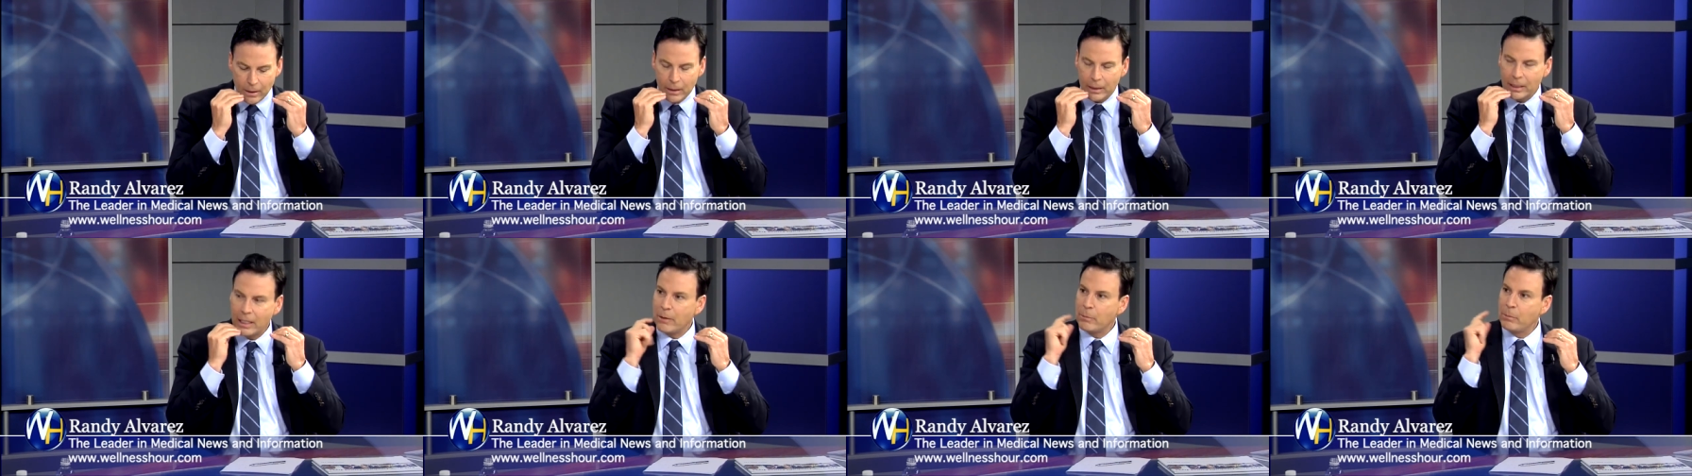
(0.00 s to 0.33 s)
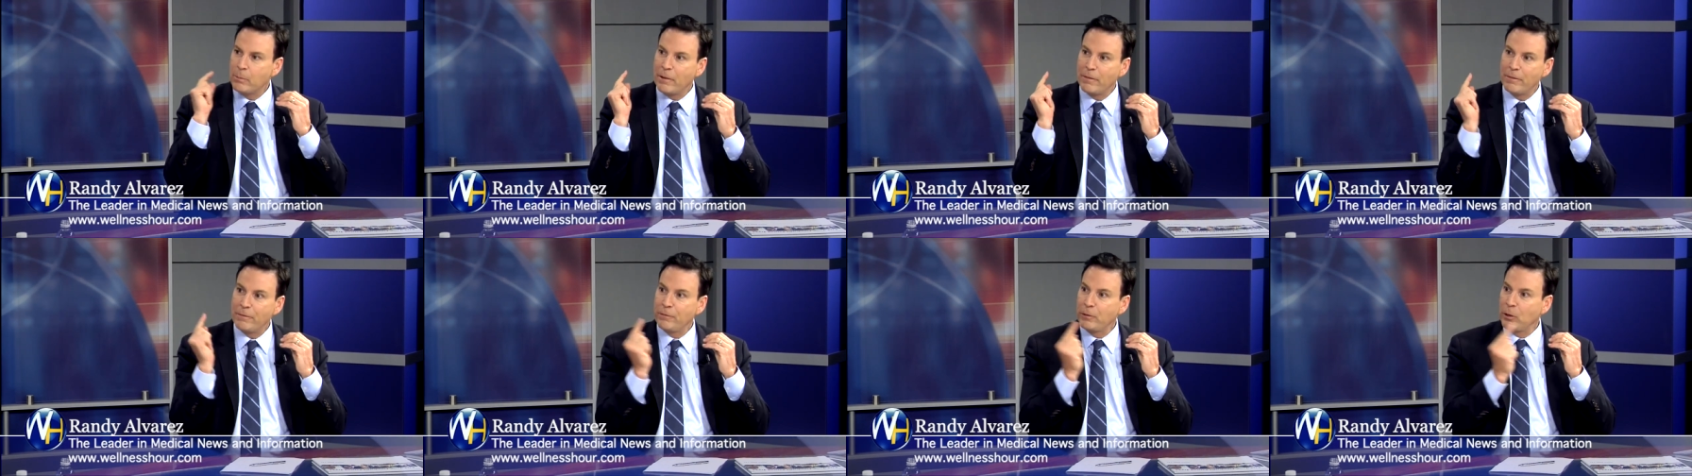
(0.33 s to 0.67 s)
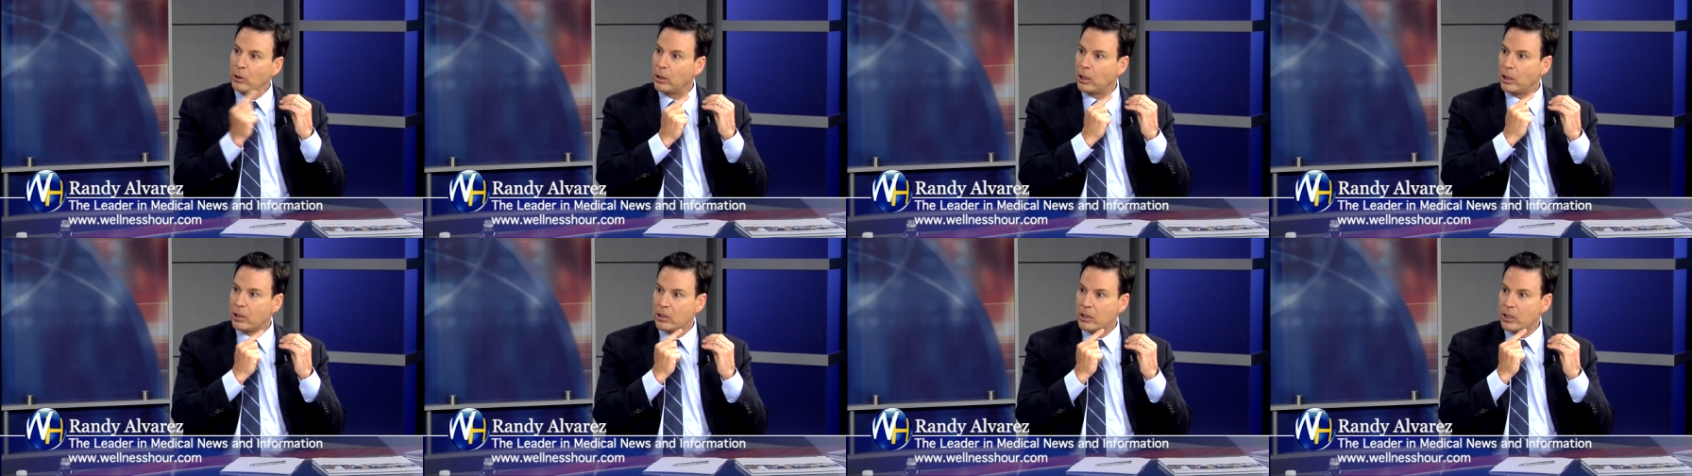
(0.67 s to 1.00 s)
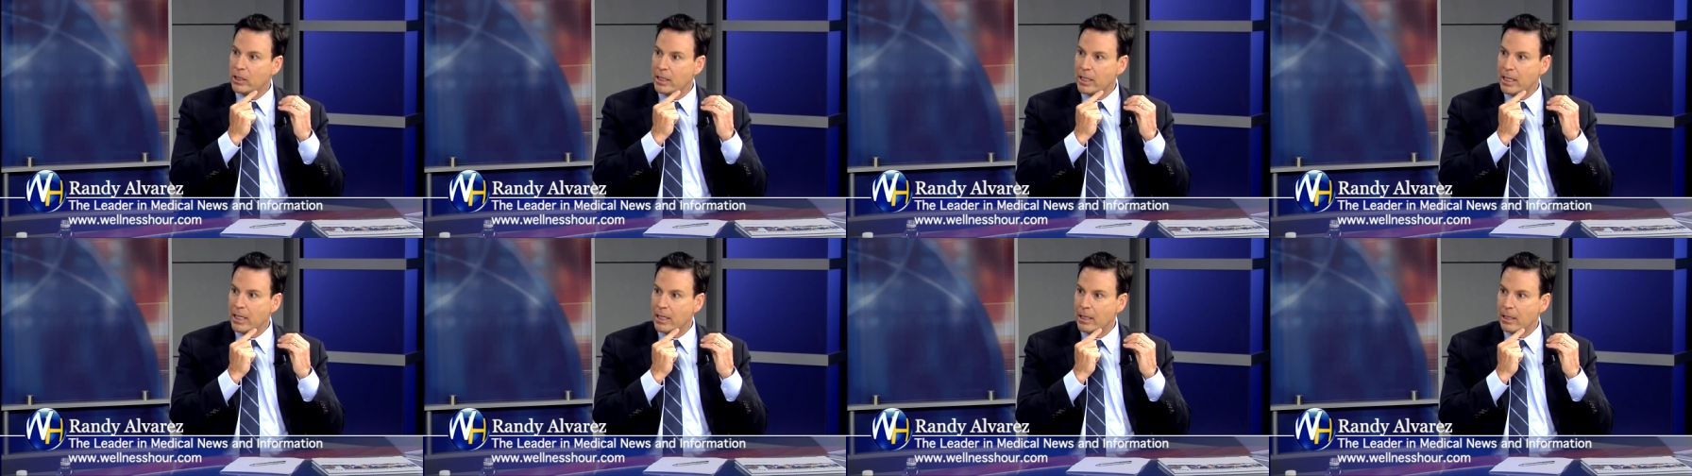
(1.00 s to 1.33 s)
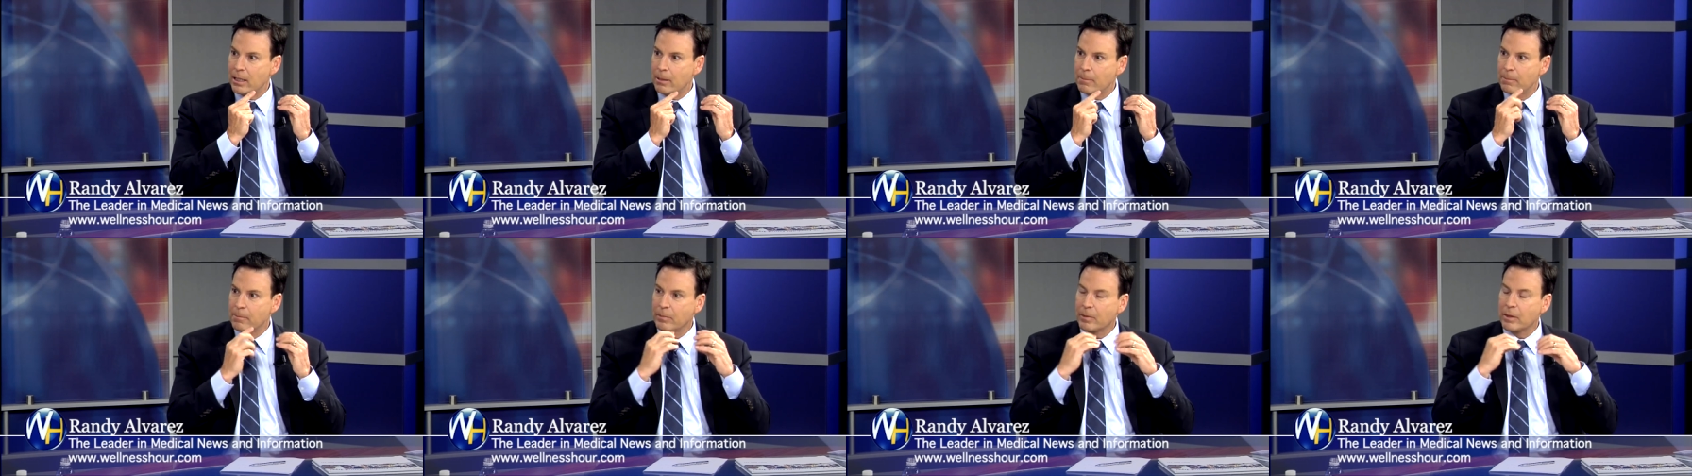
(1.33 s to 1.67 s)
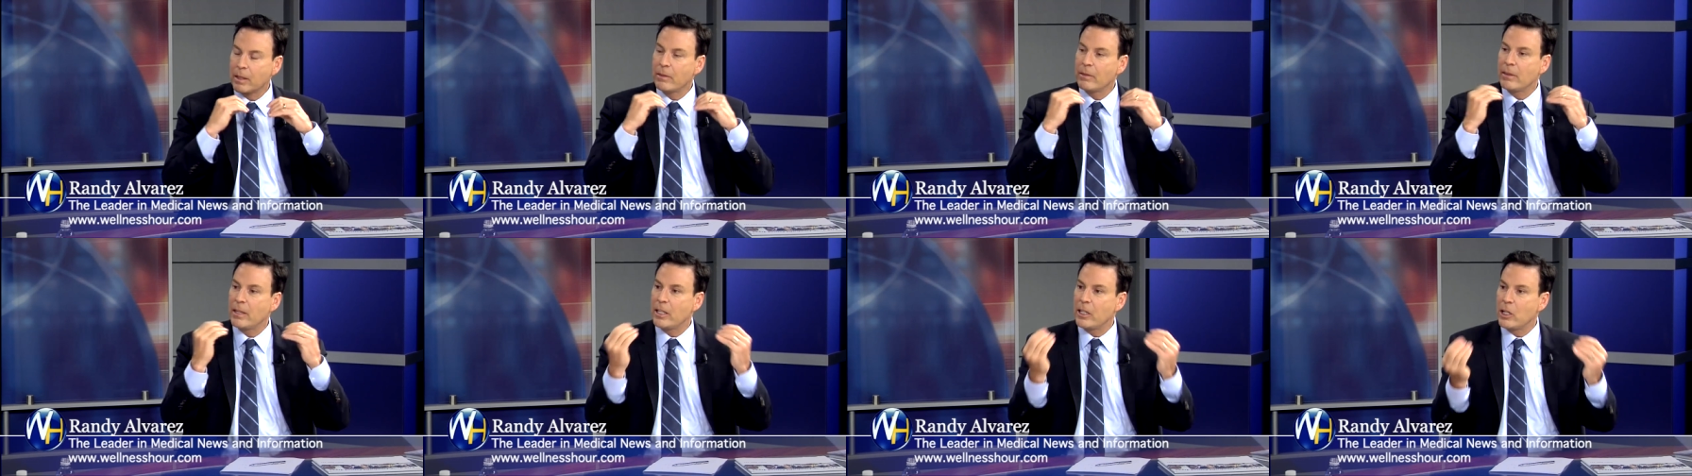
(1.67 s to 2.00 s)
give them a full arch of teeth
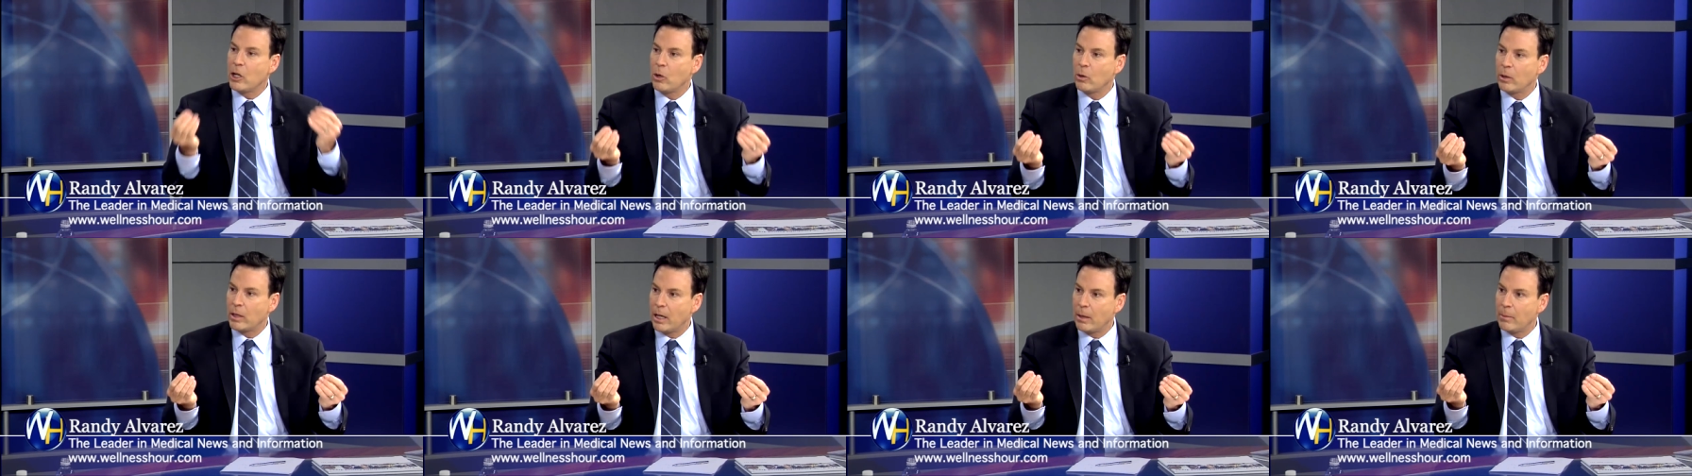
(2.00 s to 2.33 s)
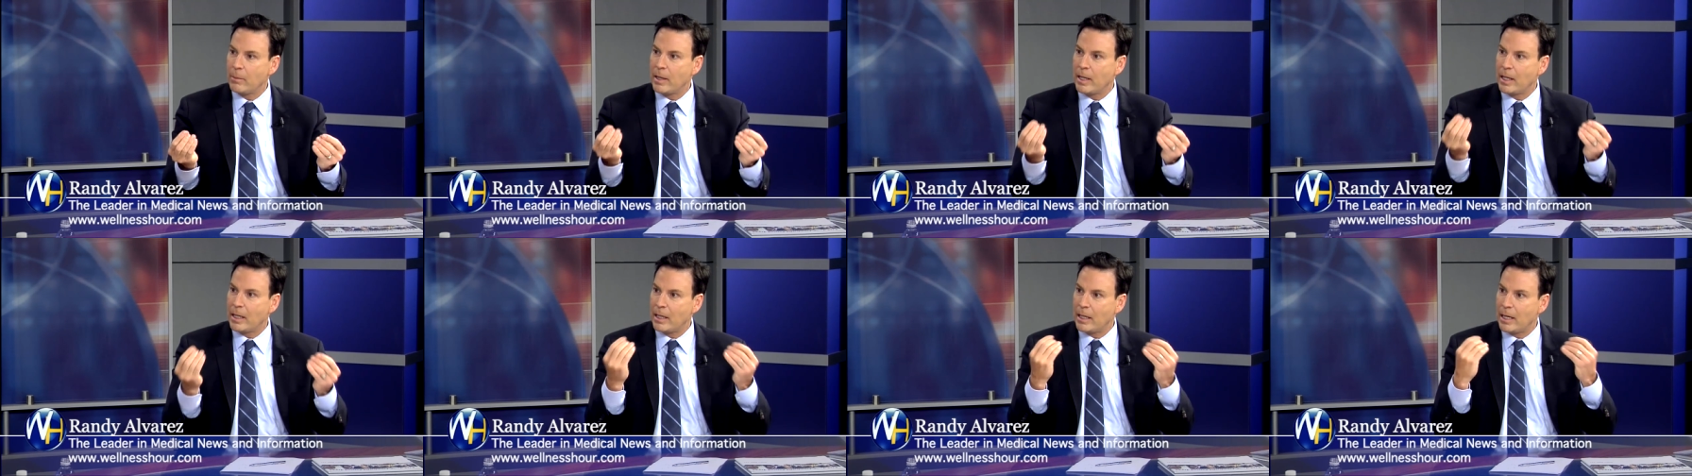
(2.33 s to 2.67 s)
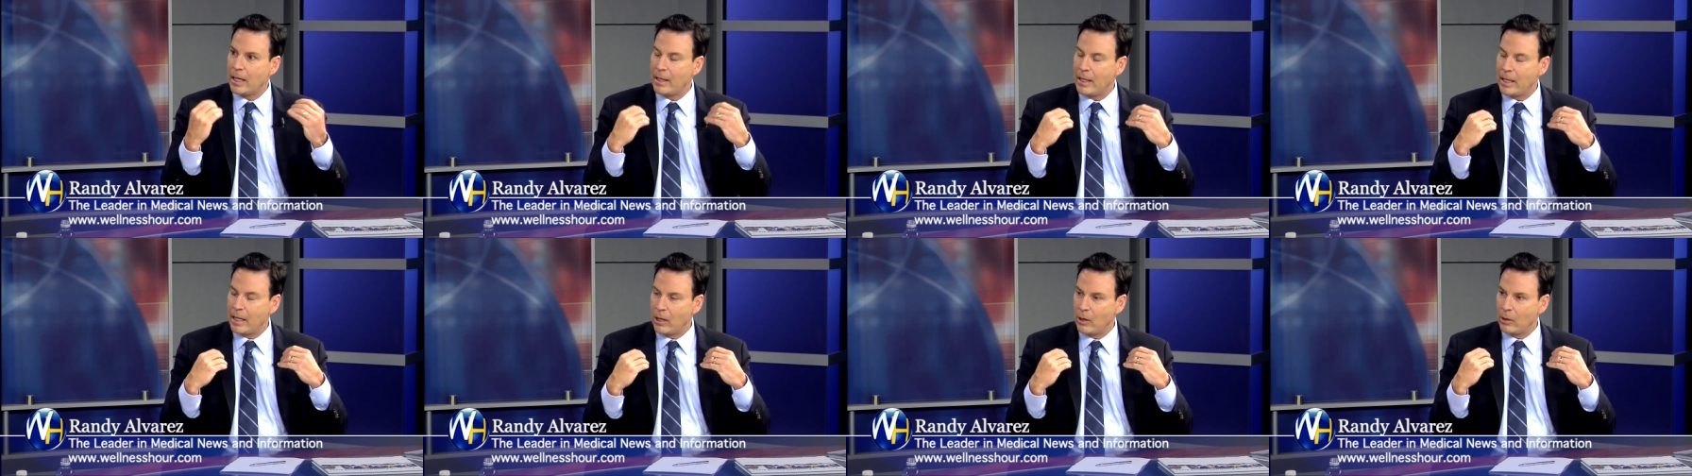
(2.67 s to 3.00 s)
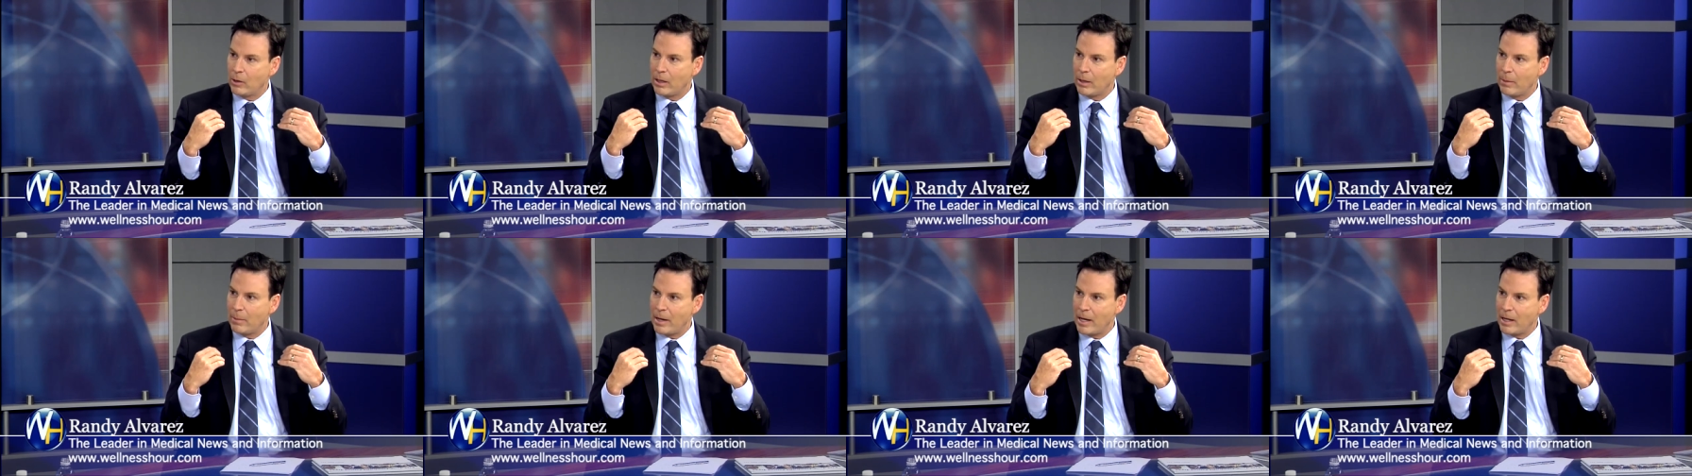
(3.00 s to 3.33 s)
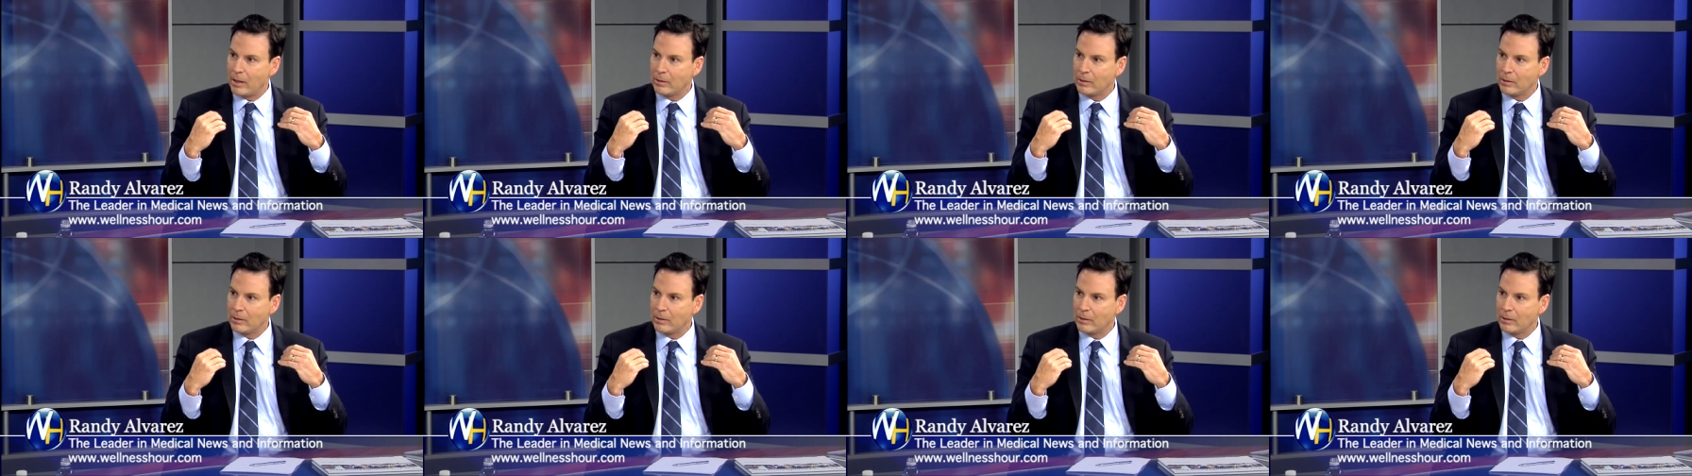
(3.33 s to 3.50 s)
that don't come in and they don't come out.